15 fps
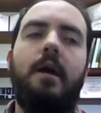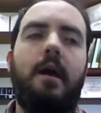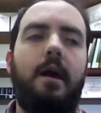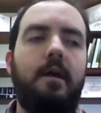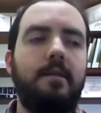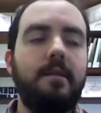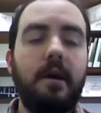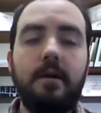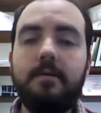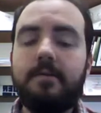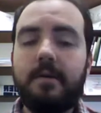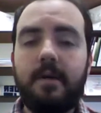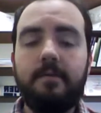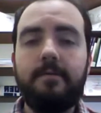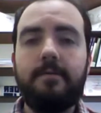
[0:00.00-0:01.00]

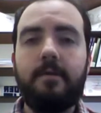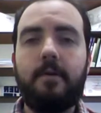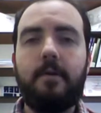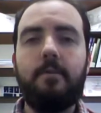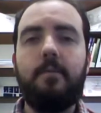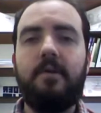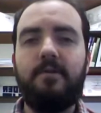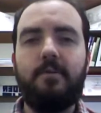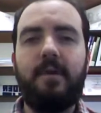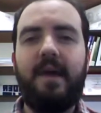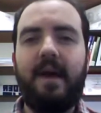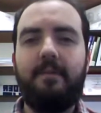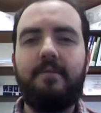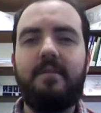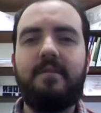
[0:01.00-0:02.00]
Love can form once we
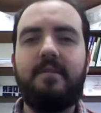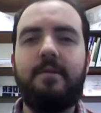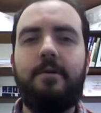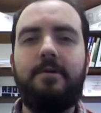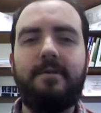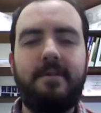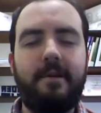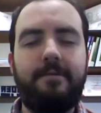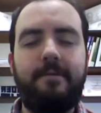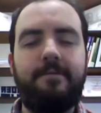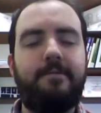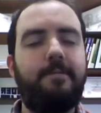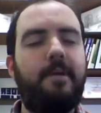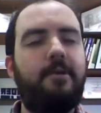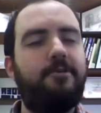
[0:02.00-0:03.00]
have disclosed enough
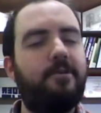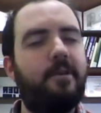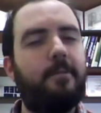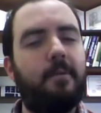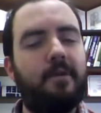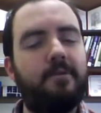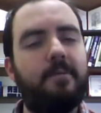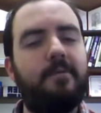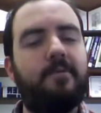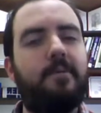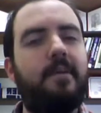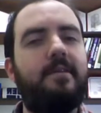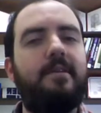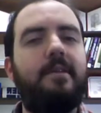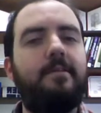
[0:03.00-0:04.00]
information, once we
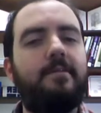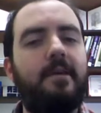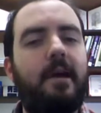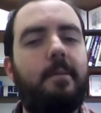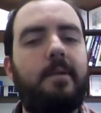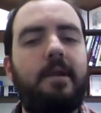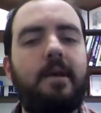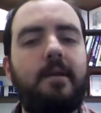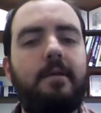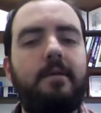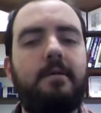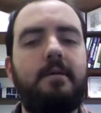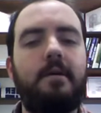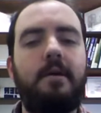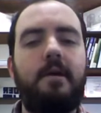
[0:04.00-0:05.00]
spent enough time together.
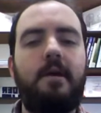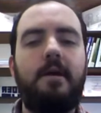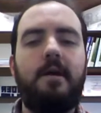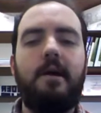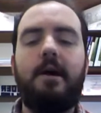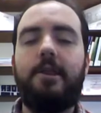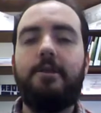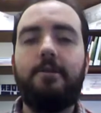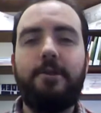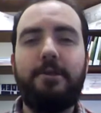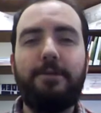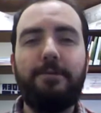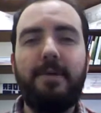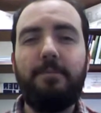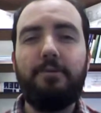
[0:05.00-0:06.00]
There are
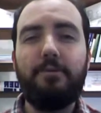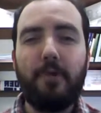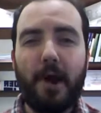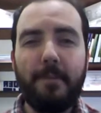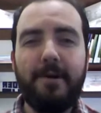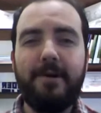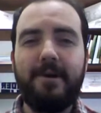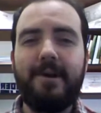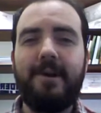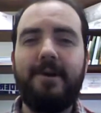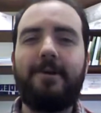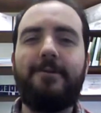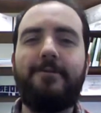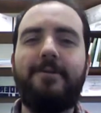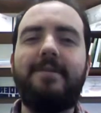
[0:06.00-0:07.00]
three primary
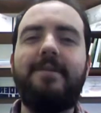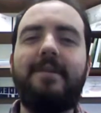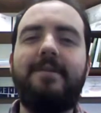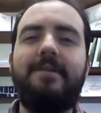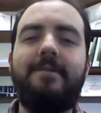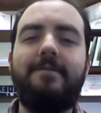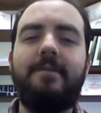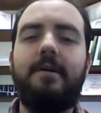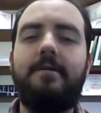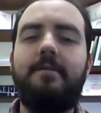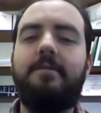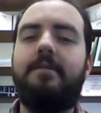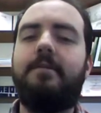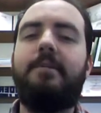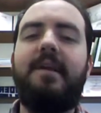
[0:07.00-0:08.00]
characteristics of
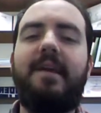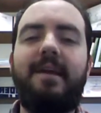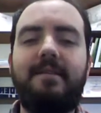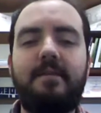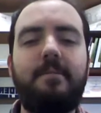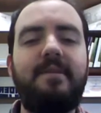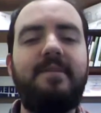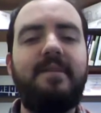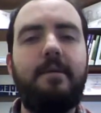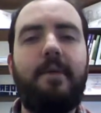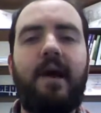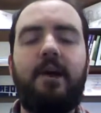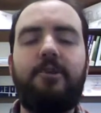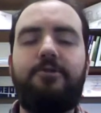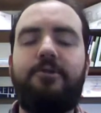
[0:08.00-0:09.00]
love: the intimacy,
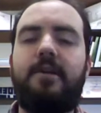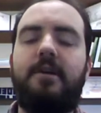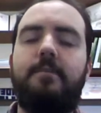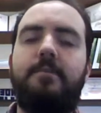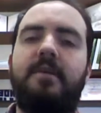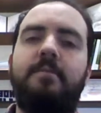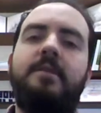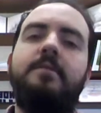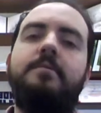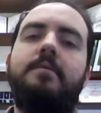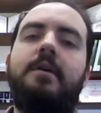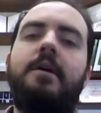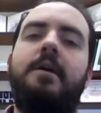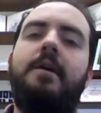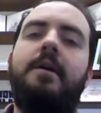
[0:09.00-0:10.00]
passion, and commitment.
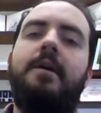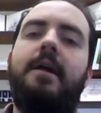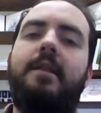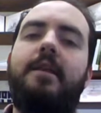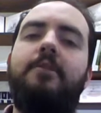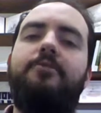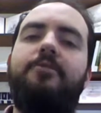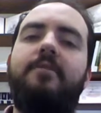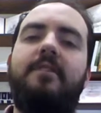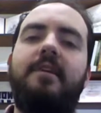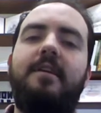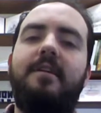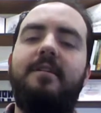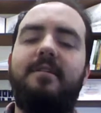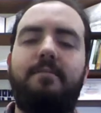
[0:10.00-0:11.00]
And each of
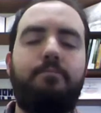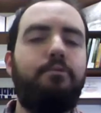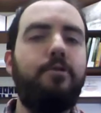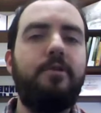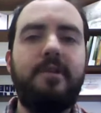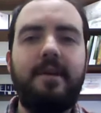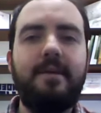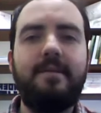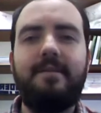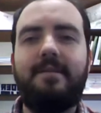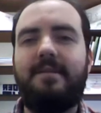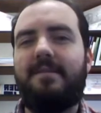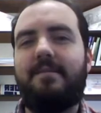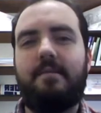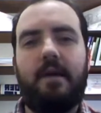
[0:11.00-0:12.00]
these
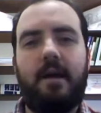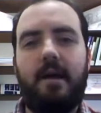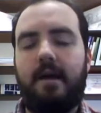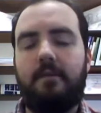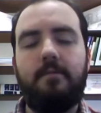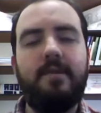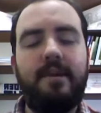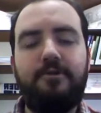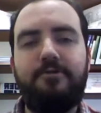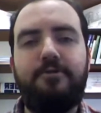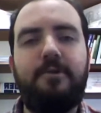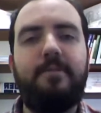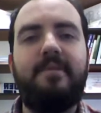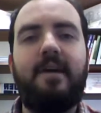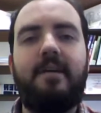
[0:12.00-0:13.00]
predicts
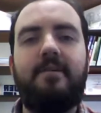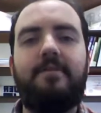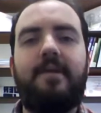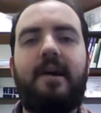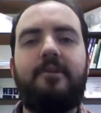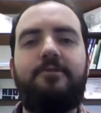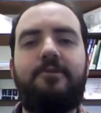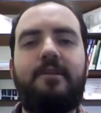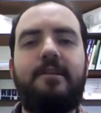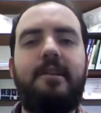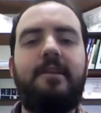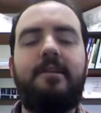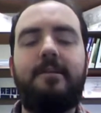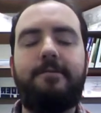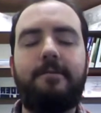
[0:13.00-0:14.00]
relationship satisfaction
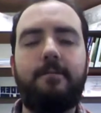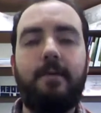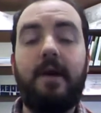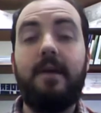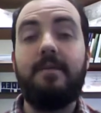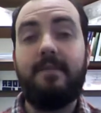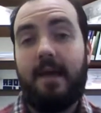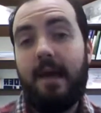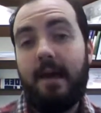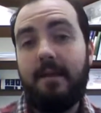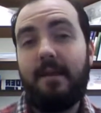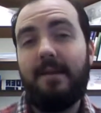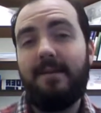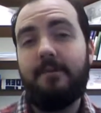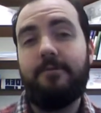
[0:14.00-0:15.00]
in different ways
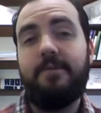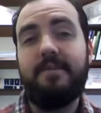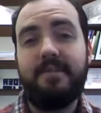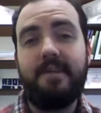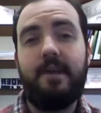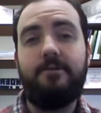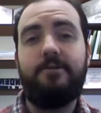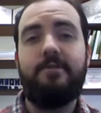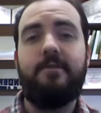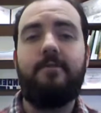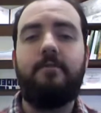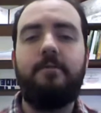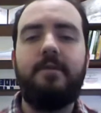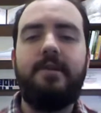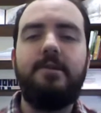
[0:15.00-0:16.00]
and at different stages of
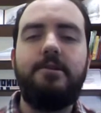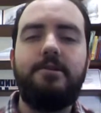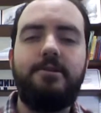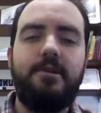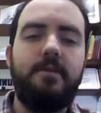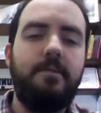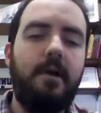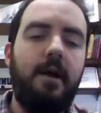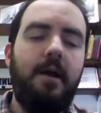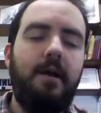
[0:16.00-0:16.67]
the relationship.